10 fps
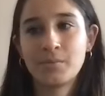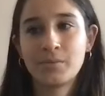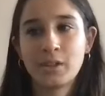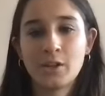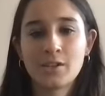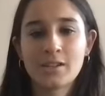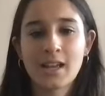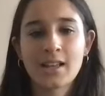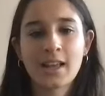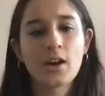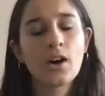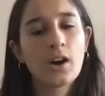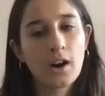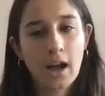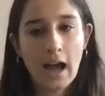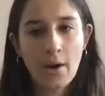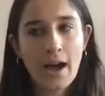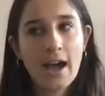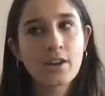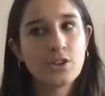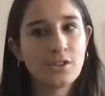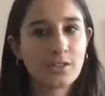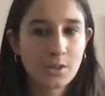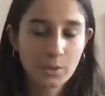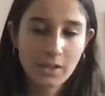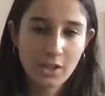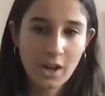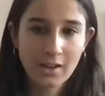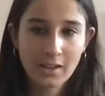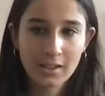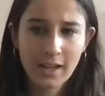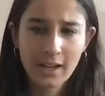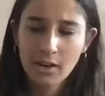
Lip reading: you know, just saying like, oh, our attitudes towards gender, like,